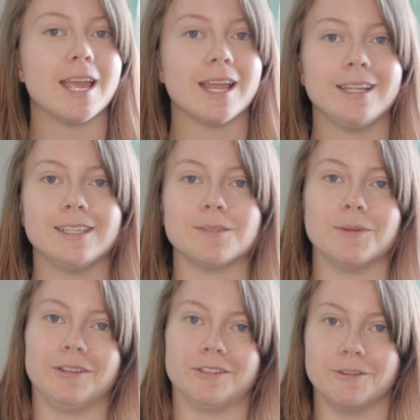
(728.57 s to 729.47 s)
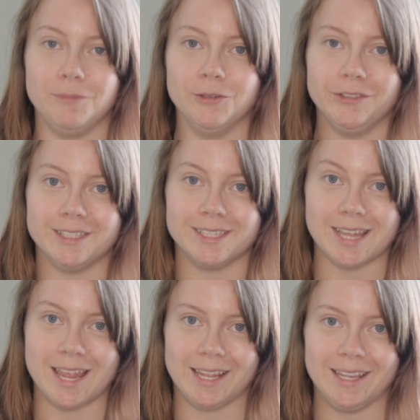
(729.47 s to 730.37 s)
any smaller community
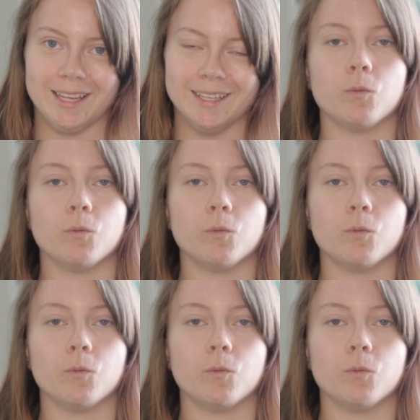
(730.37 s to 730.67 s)
tank.